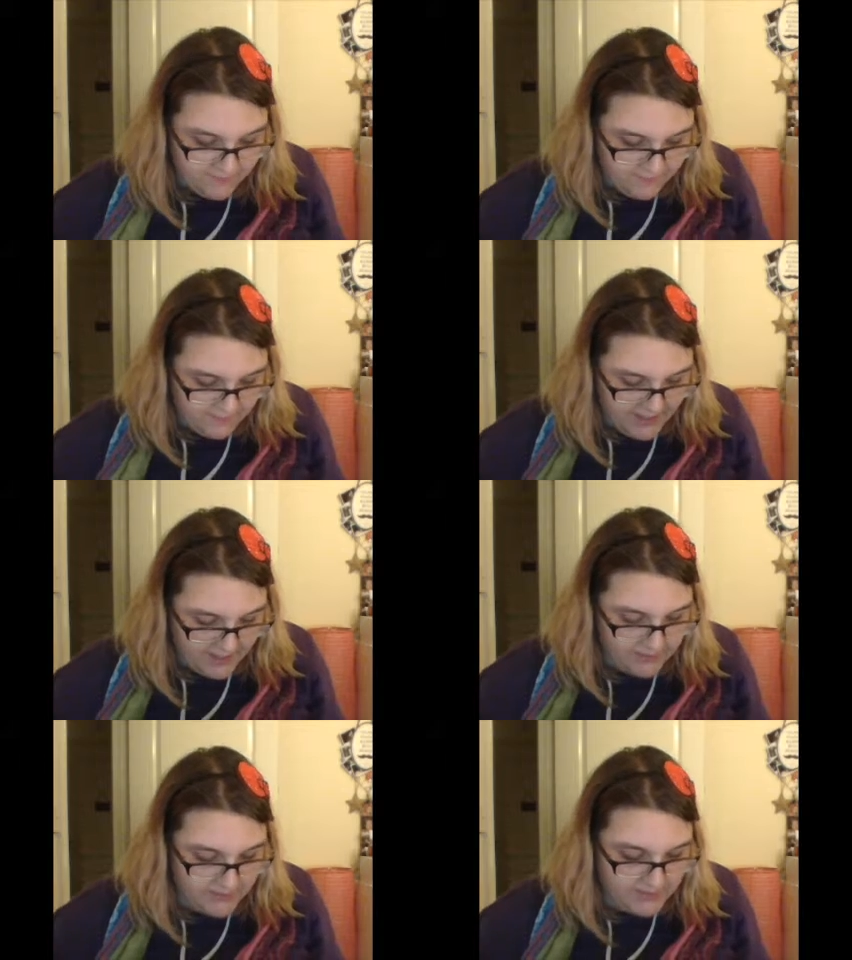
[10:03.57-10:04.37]
from the
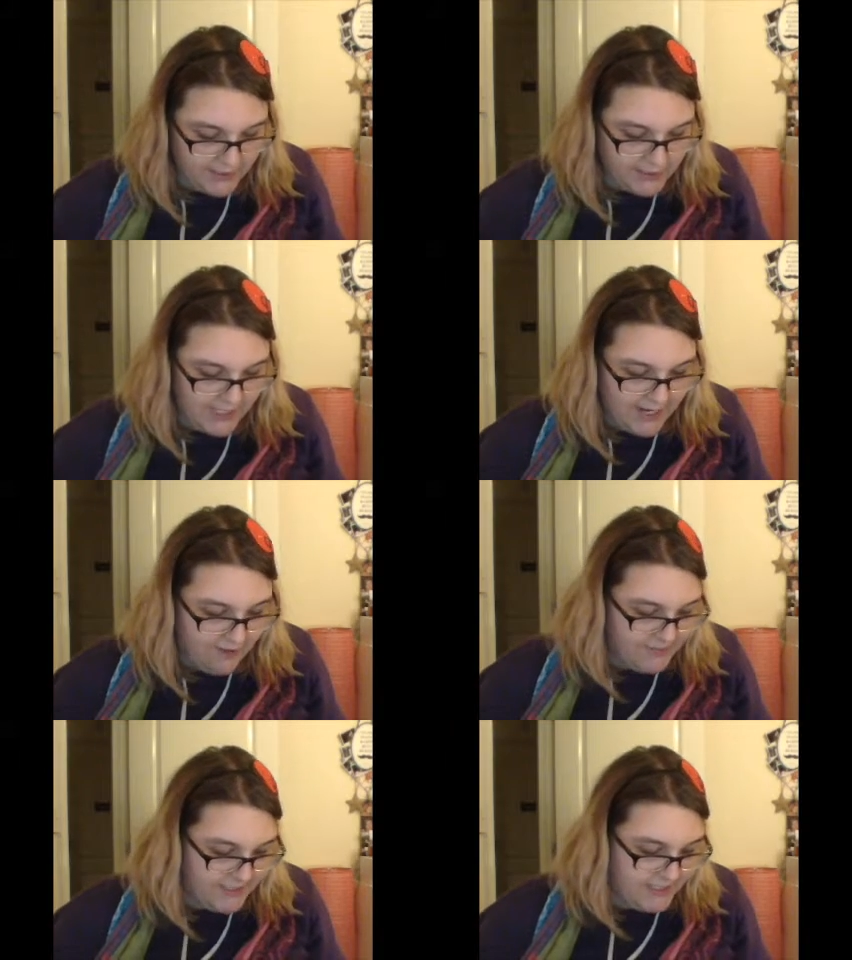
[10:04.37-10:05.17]
health and social care
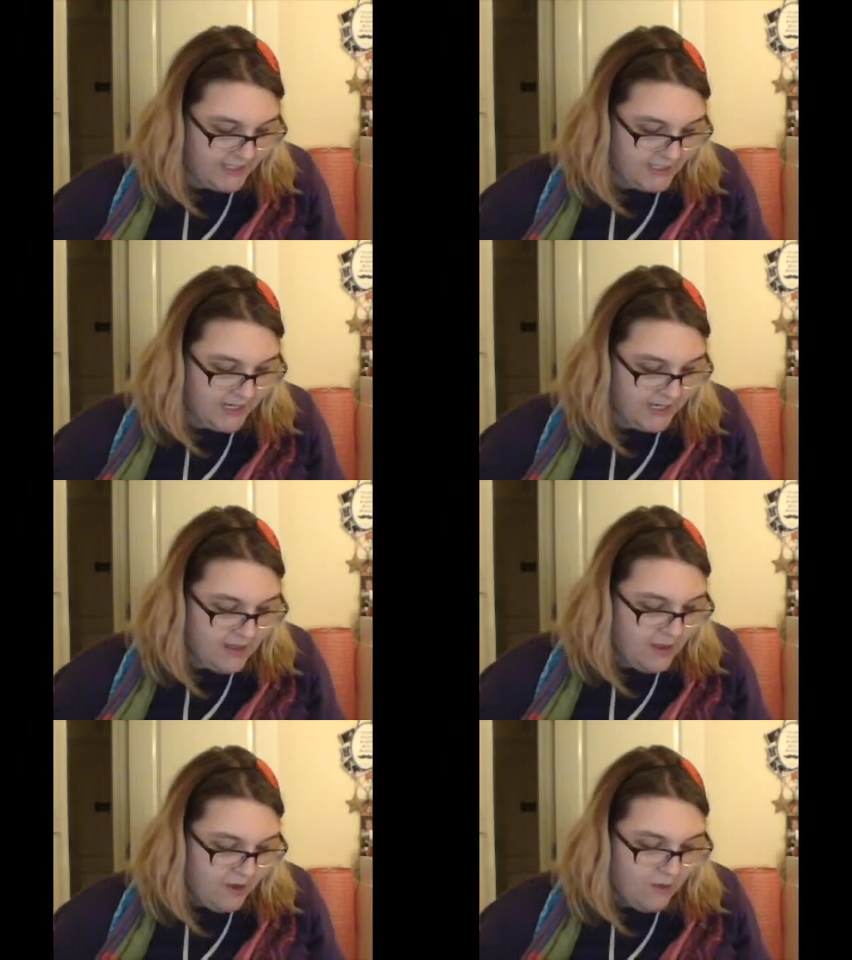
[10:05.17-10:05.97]
I've been teaching,
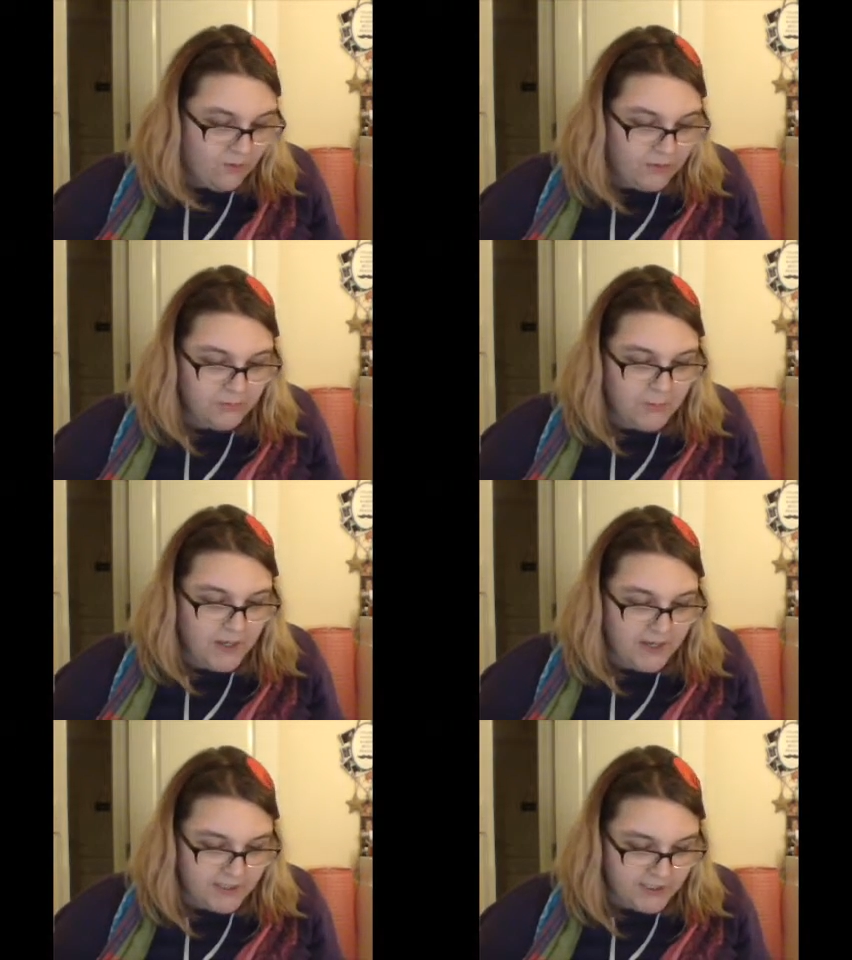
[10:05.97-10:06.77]
all the
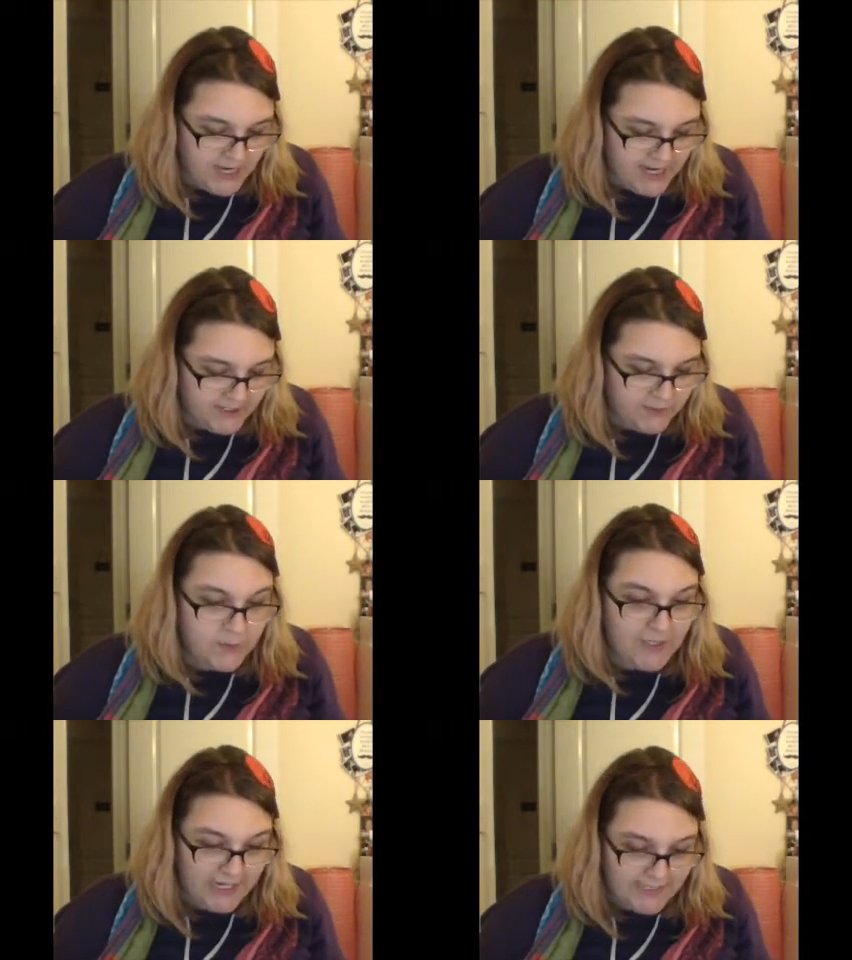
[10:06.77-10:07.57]
worksheets, all
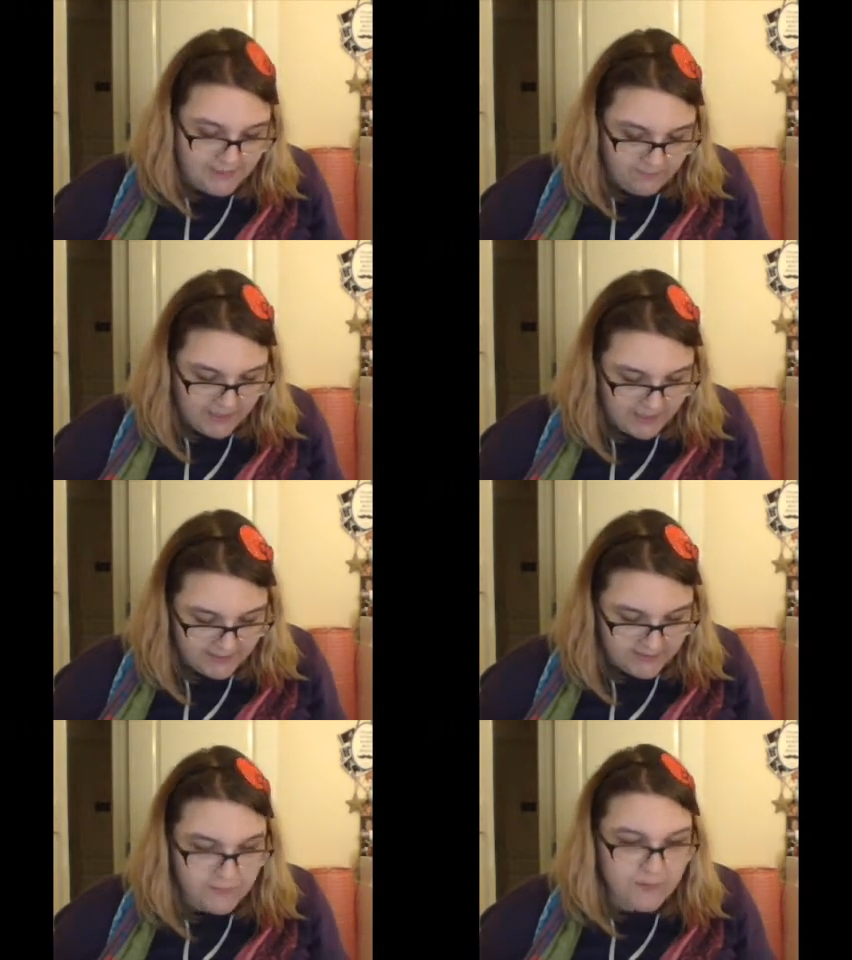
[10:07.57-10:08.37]
the lesson
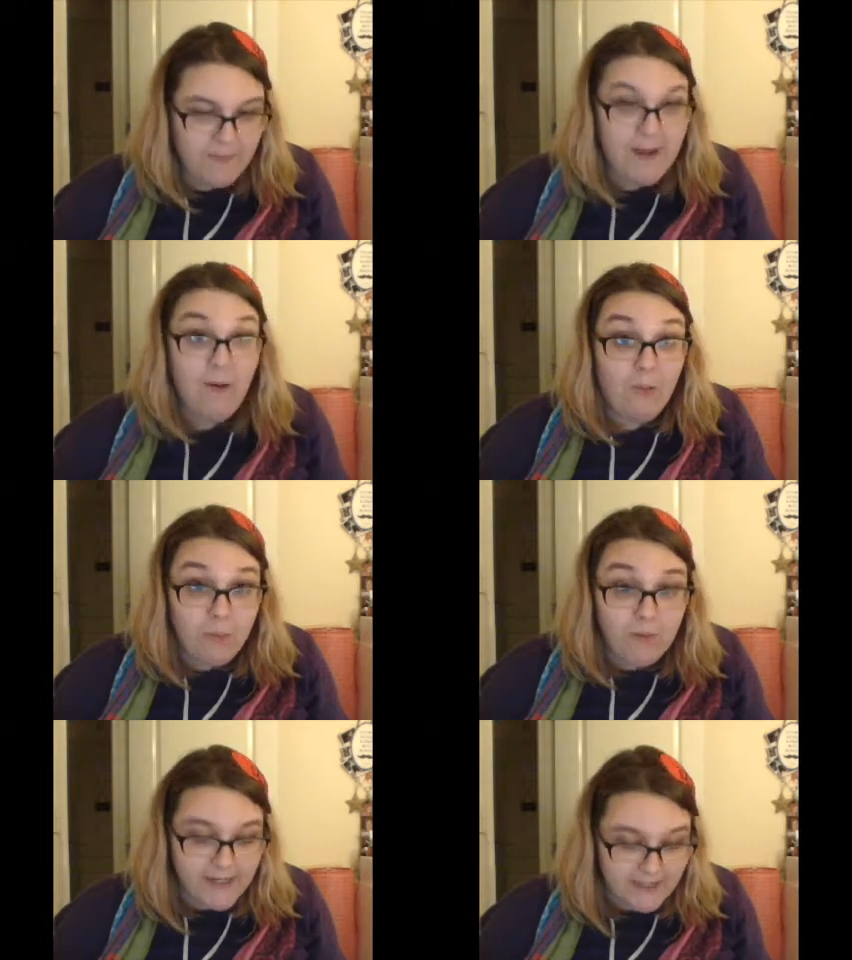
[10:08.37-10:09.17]
plans, all the
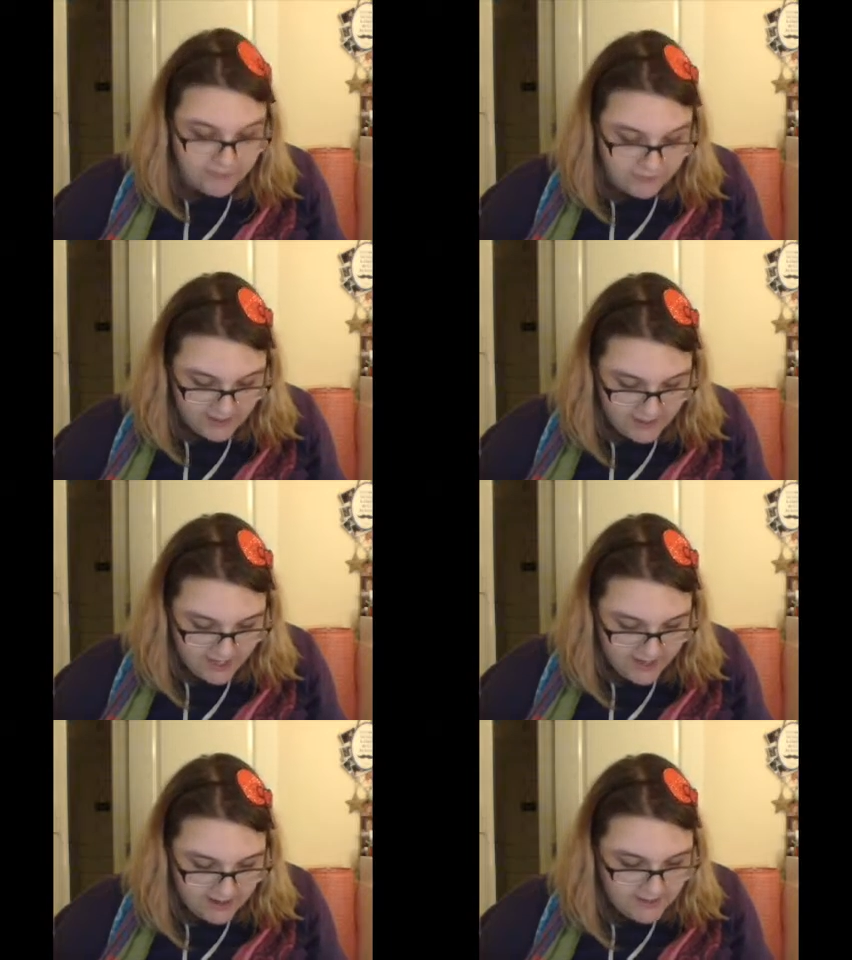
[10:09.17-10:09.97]
PowerPoints are all in
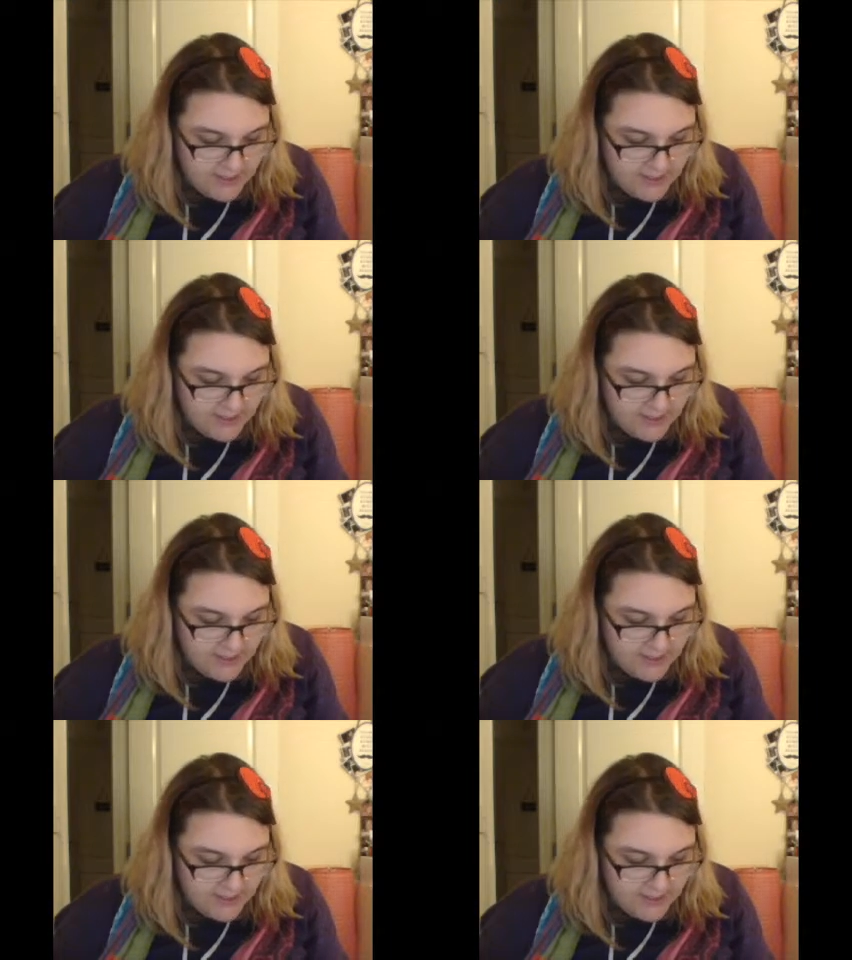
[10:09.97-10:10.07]
here,